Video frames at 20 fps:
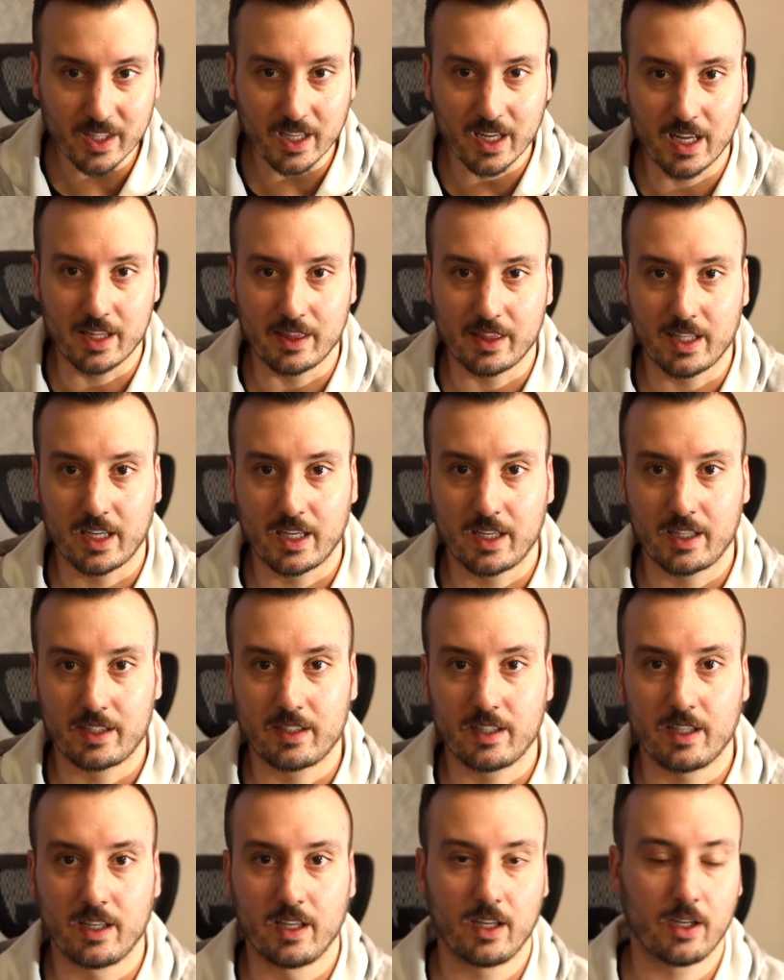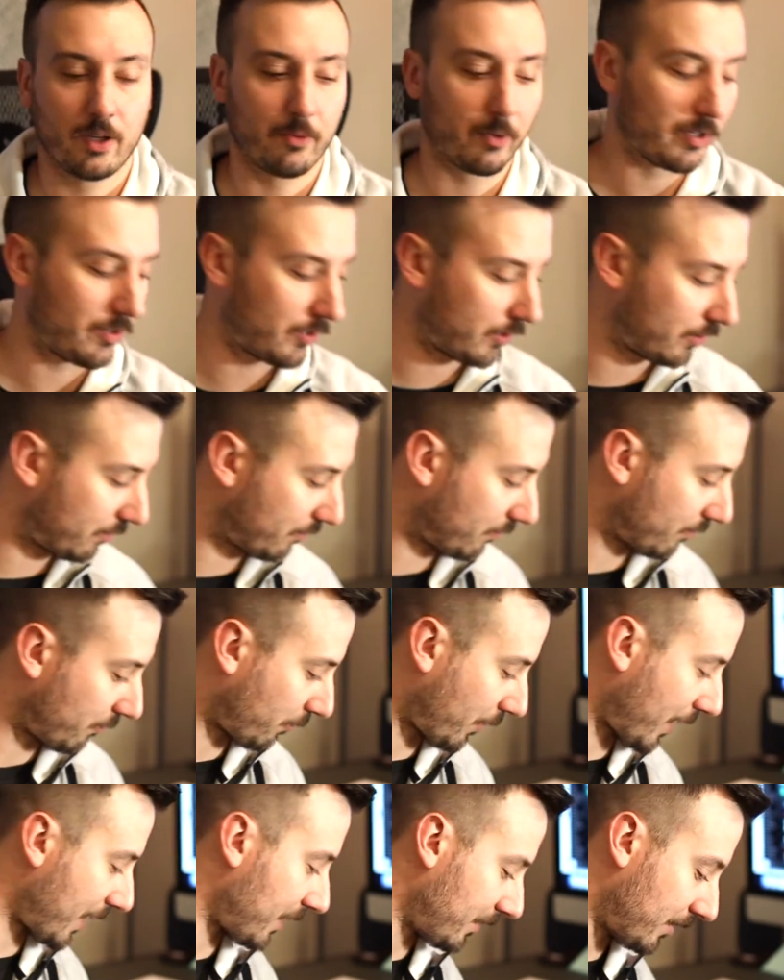And then one of the
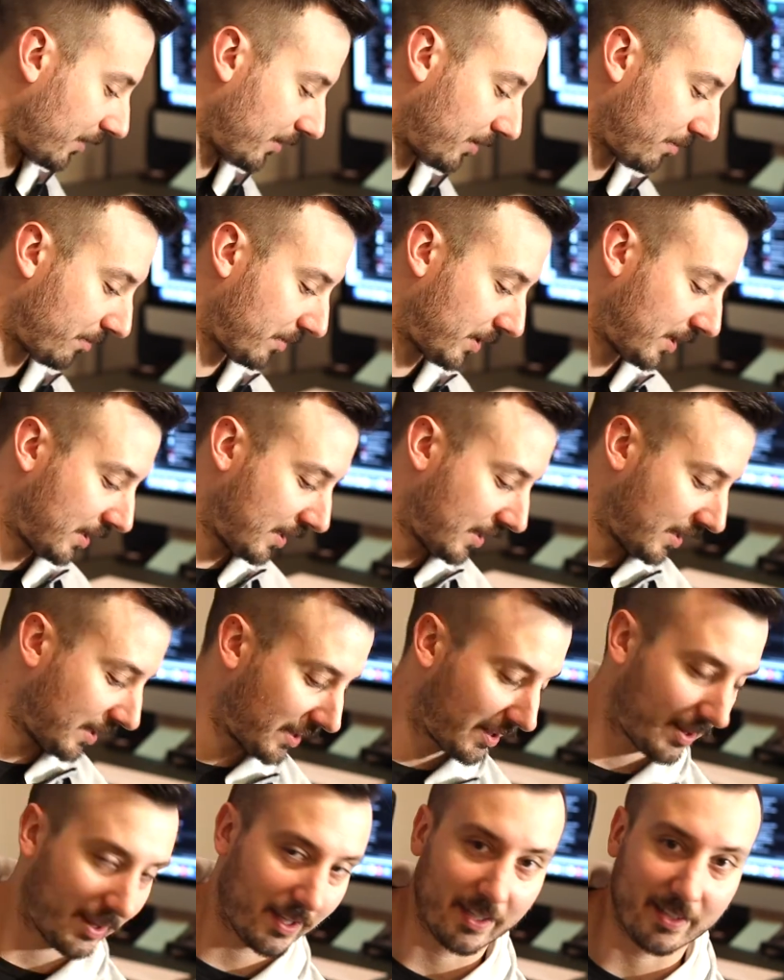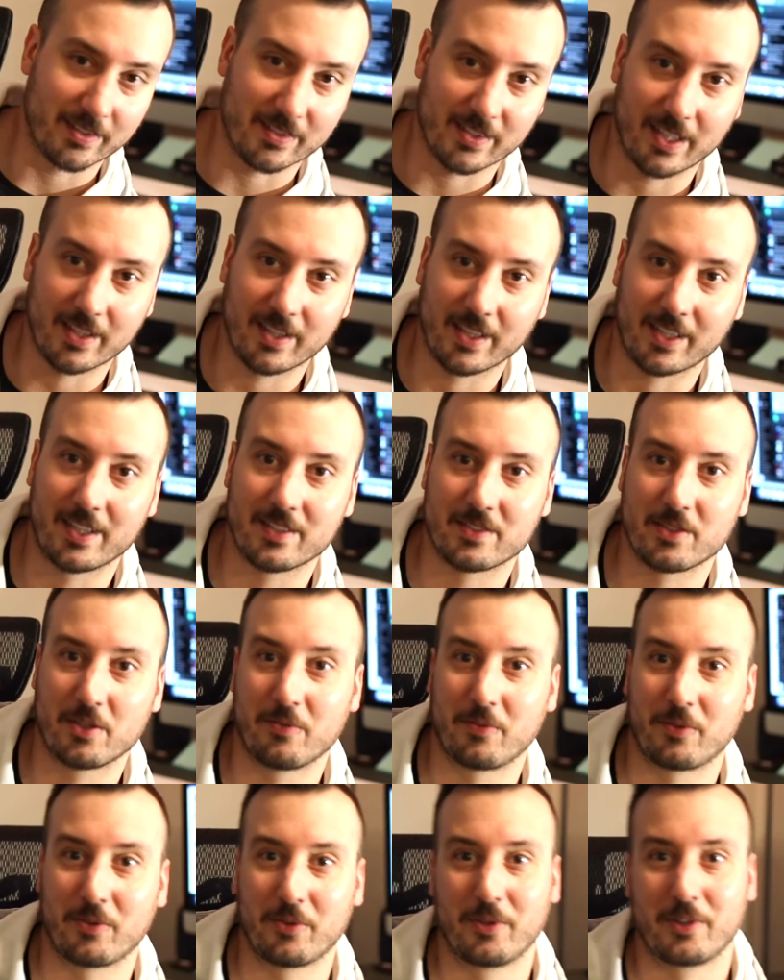random things that I think gets
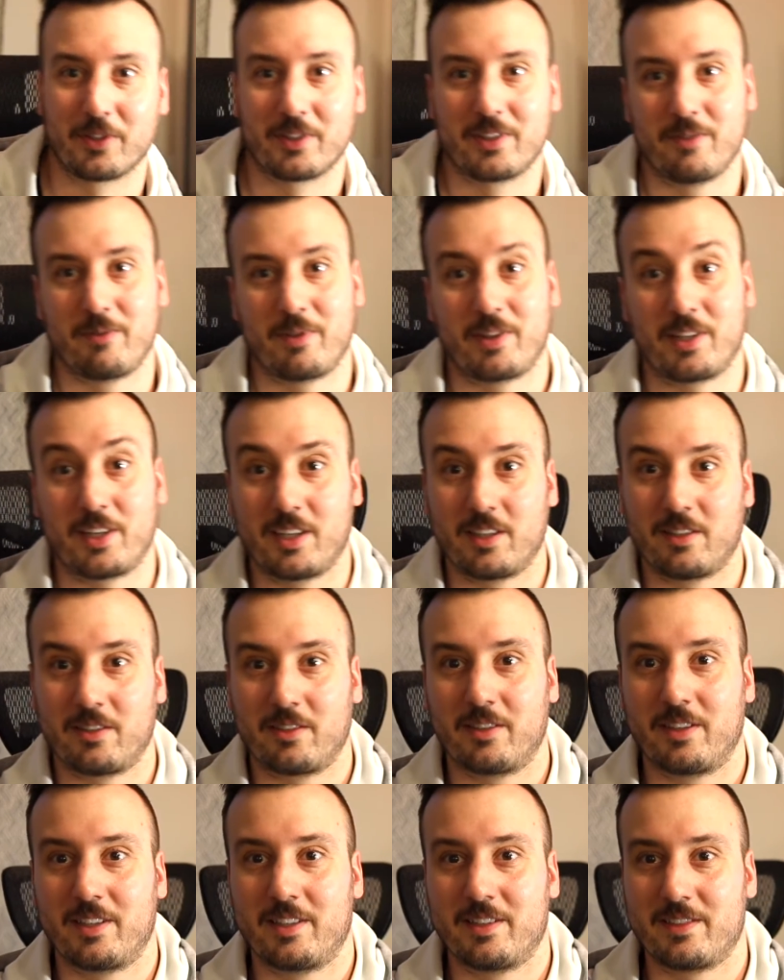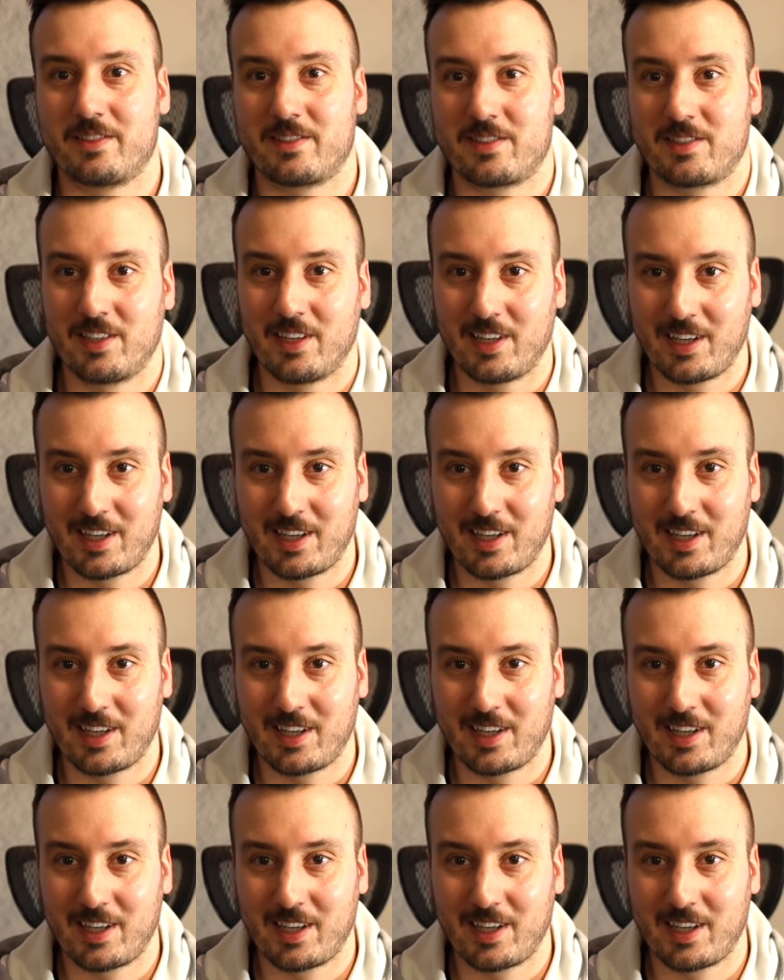overlooked with gear is,